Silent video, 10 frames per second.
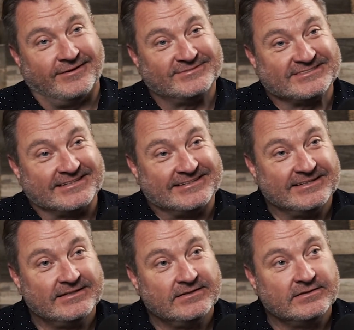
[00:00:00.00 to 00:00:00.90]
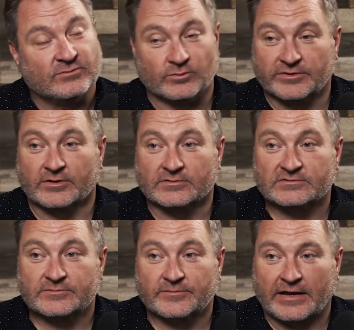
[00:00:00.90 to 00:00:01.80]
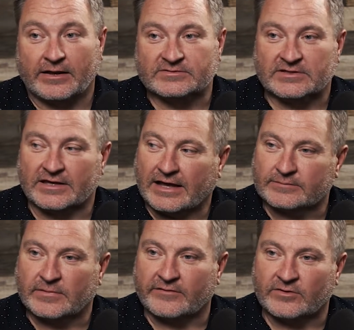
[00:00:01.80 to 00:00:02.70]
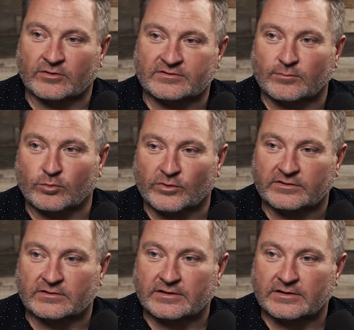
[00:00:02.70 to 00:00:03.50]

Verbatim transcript: I was just like, this really hurts, and I was like, I'm having a hard time breathing.